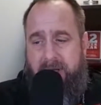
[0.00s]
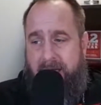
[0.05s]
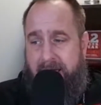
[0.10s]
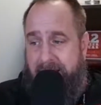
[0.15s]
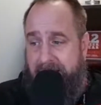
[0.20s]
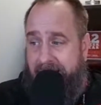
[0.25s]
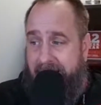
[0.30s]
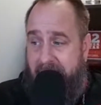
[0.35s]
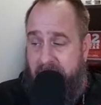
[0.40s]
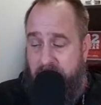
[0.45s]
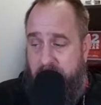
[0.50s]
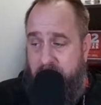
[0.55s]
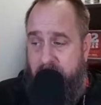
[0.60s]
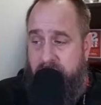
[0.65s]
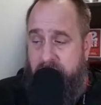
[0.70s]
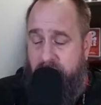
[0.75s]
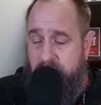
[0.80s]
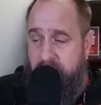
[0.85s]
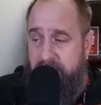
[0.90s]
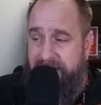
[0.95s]
And again, you
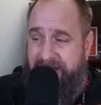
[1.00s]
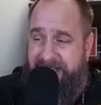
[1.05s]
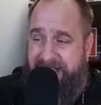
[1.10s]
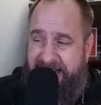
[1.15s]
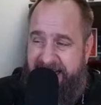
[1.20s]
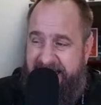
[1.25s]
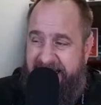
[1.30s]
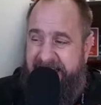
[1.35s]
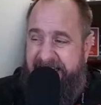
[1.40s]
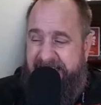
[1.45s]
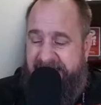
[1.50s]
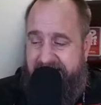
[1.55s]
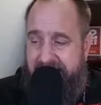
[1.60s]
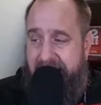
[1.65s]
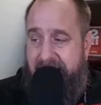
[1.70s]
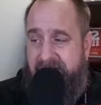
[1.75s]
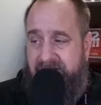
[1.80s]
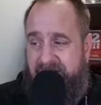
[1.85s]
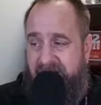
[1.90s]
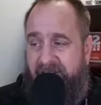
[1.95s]
should tease
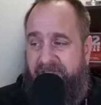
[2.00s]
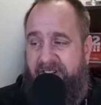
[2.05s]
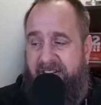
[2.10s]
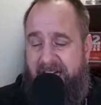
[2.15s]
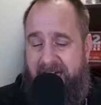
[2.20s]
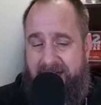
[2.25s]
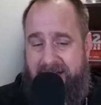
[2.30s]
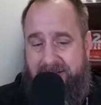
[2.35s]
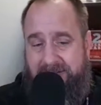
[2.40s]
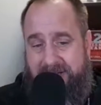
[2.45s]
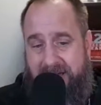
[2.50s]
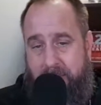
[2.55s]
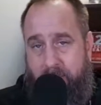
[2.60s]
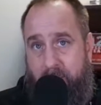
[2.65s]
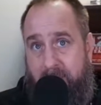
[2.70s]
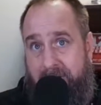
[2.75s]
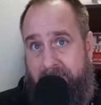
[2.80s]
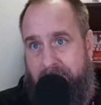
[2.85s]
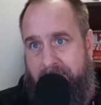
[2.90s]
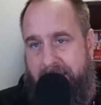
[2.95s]
that stuff ahead of time,
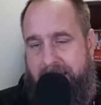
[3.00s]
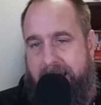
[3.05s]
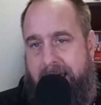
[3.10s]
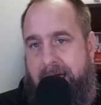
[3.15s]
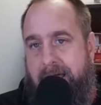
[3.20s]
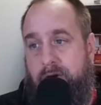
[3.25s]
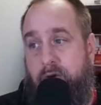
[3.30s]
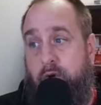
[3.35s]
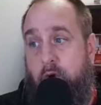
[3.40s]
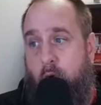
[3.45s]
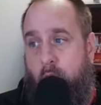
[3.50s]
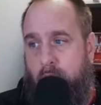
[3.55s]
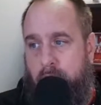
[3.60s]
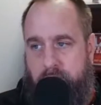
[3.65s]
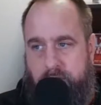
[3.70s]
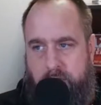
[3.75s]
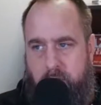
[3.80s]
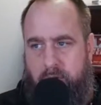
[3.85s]
whatever that end goal is.